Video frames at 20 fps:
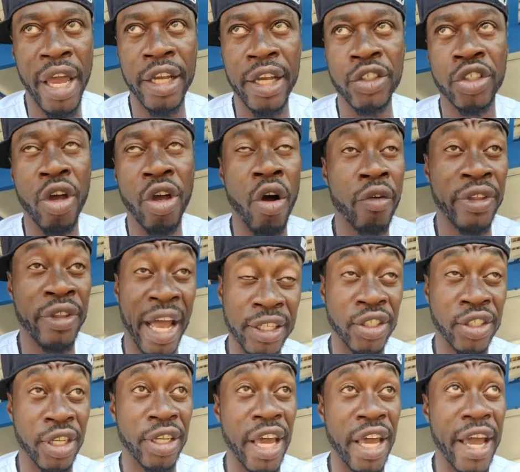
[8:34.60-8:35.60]
And so if
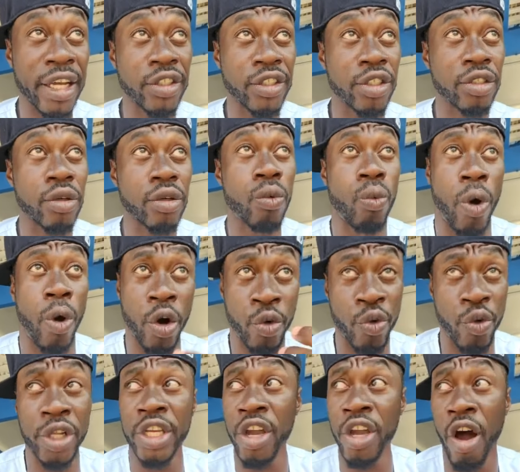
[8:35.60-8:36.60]
that's the case, work
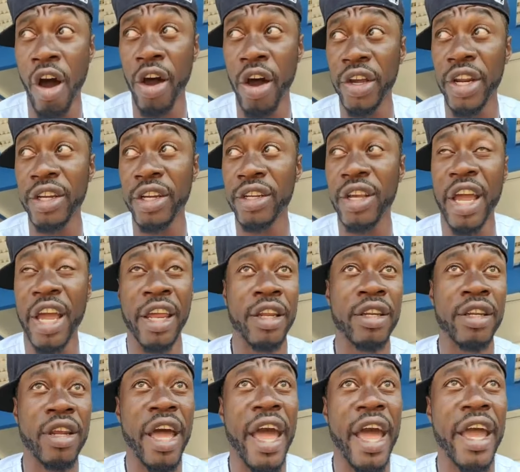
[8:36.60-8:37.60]
really hard and
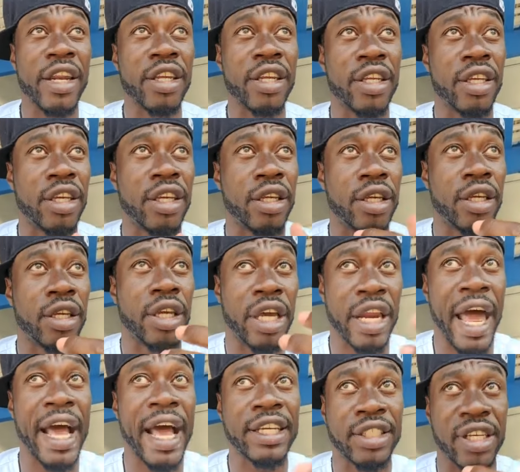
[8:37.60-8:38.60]

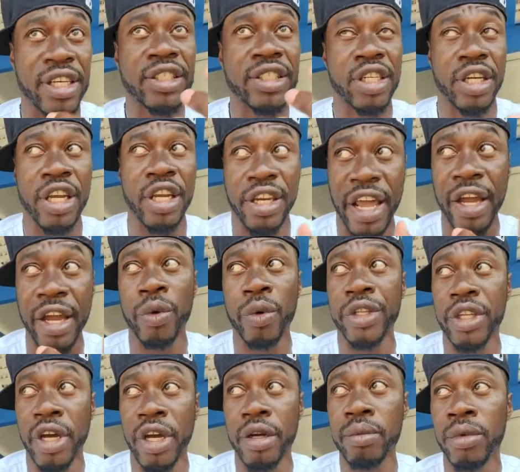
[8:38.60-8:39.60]
get access and connect
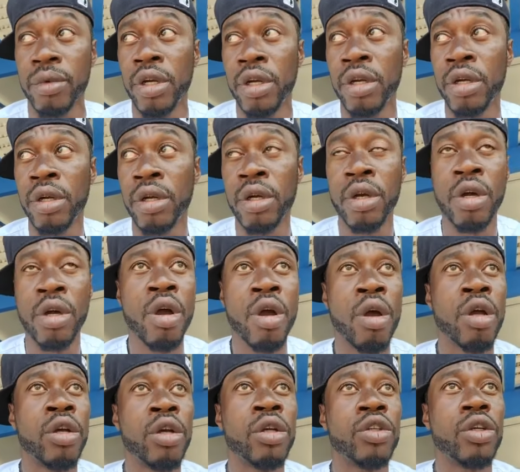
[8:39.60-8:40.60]
with them
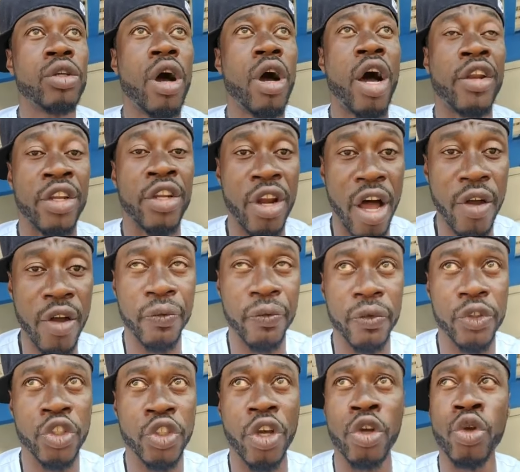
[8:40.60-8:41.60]
enough
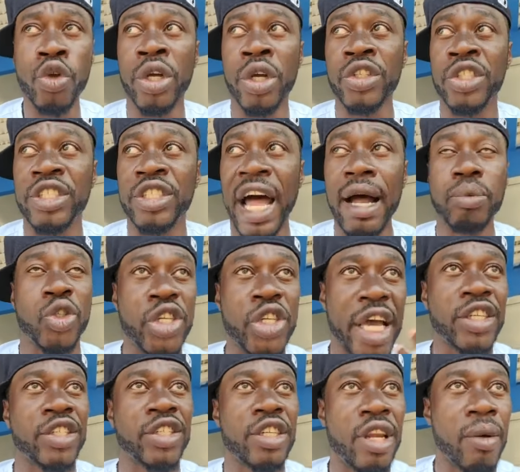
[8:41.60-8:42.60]
so you can stop
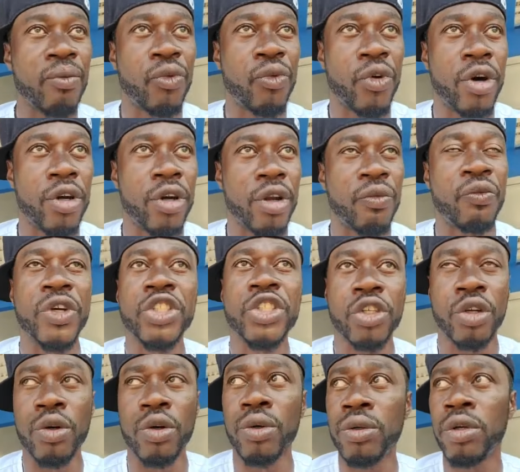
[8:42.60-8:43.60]
chasing them for the
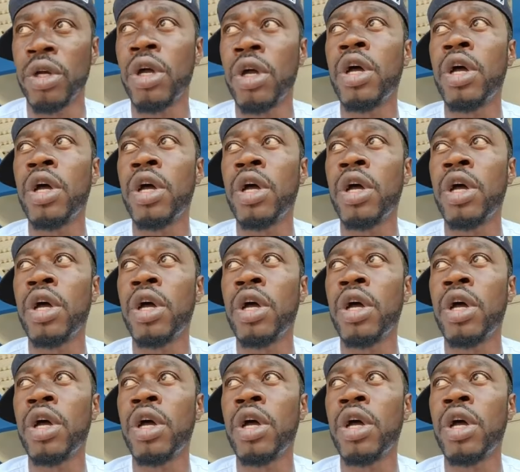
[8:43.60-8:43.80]
physical